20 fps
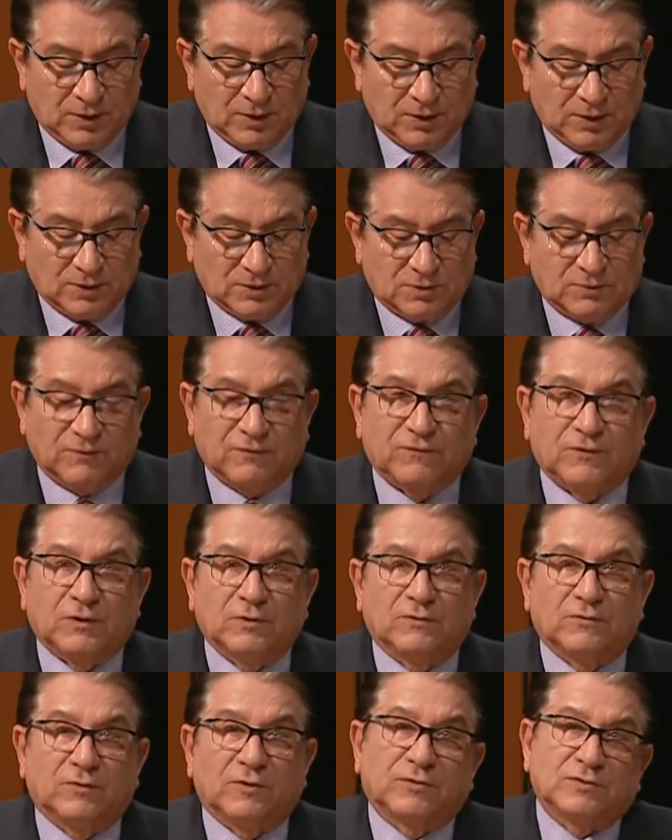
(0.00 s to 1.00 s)
some
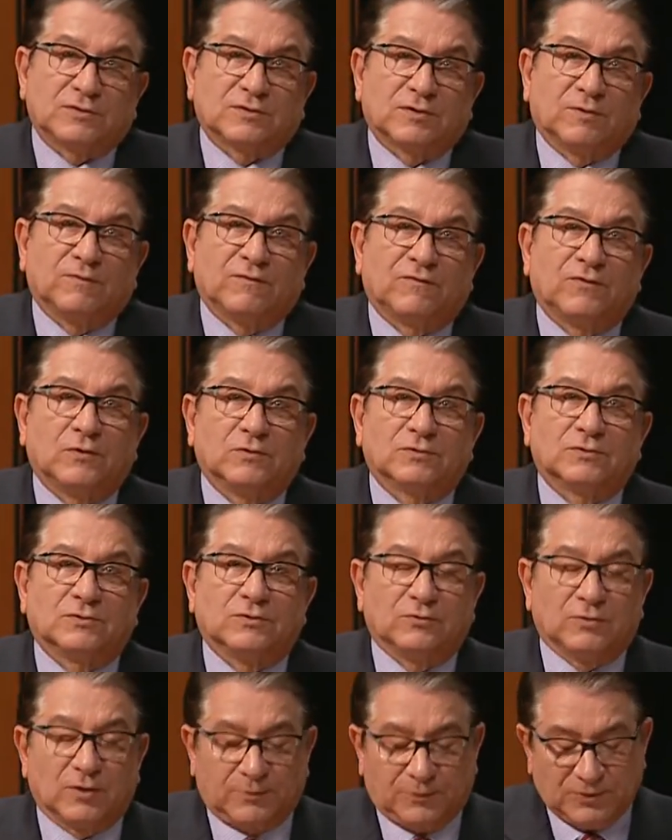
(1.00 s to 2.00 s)
folks
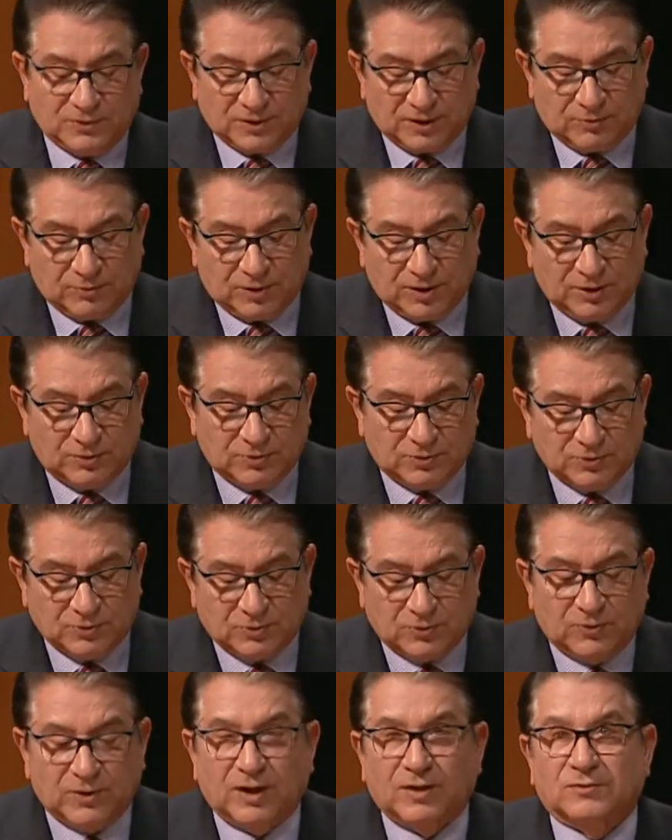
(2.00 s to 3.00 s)
who represent teachers
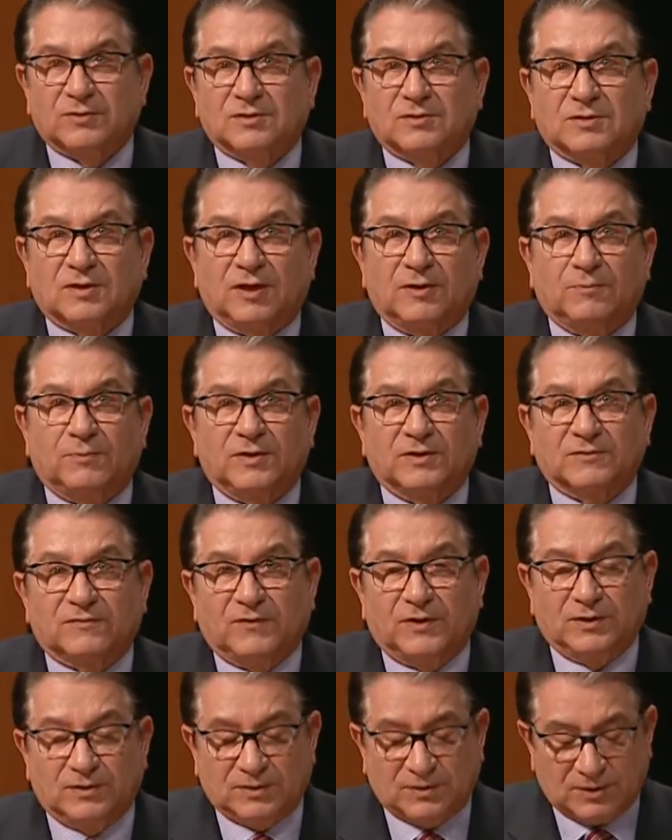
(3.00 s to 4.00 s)
throughout the state,
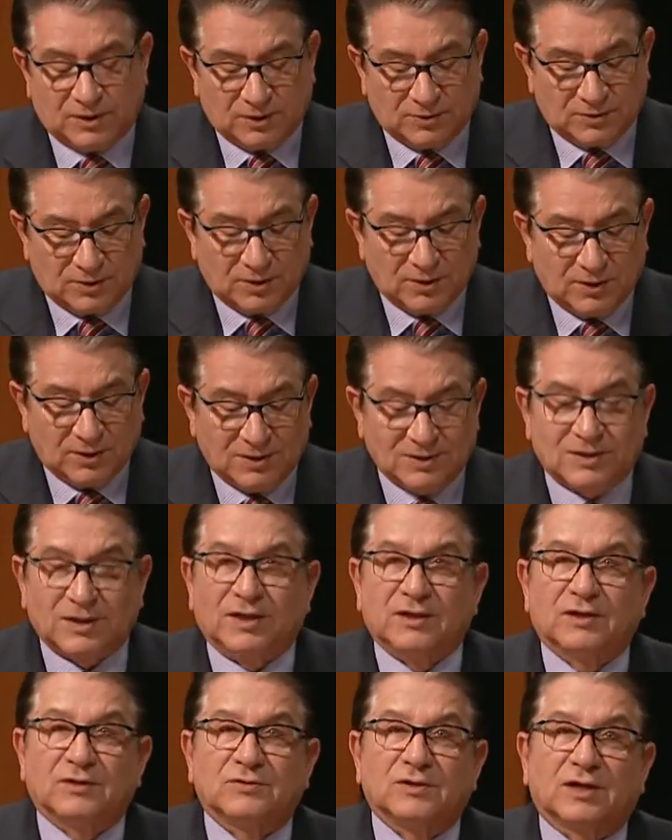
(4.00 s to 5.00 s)
Pennsylvania
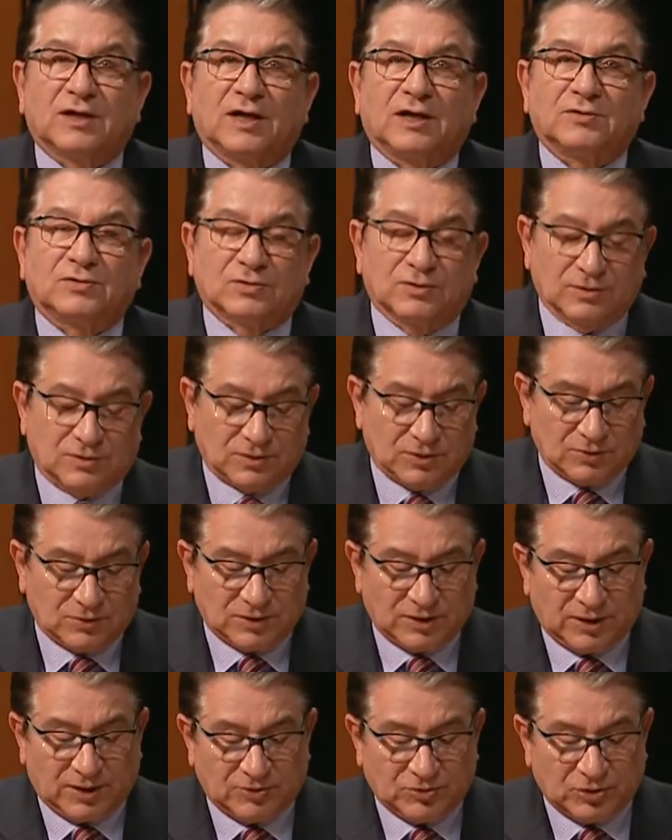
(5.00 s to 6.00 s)
State Education
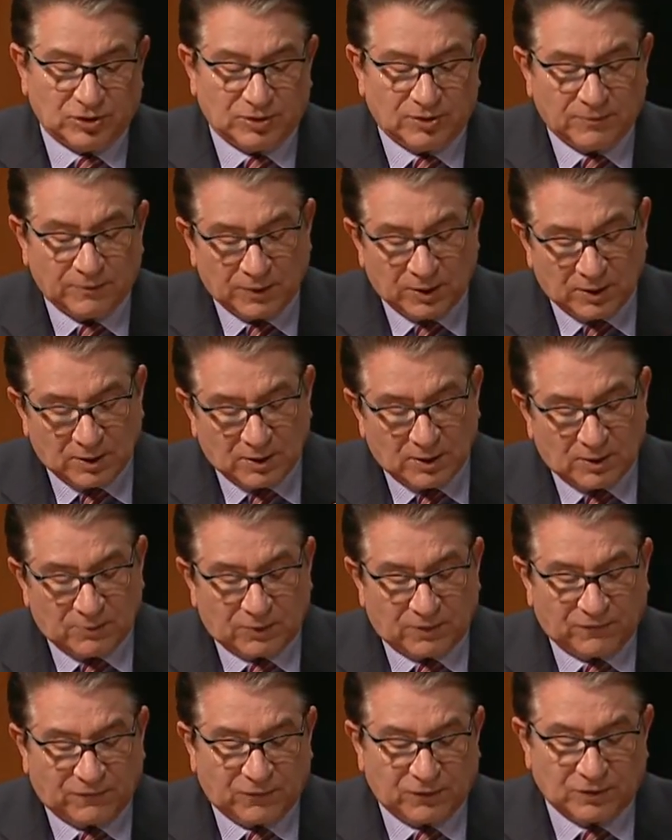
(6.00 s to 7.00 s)
Association.
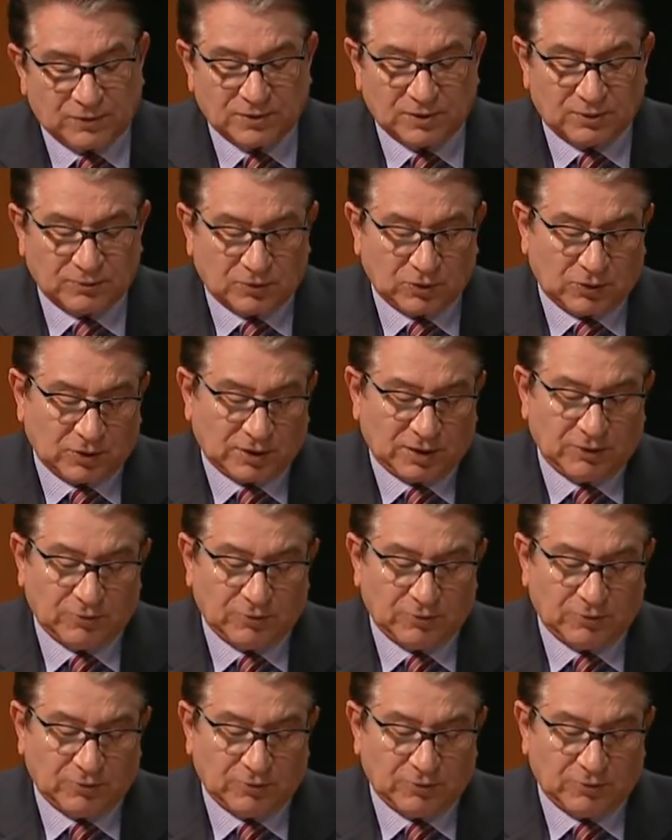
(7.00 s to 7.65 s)
But first, I'm talking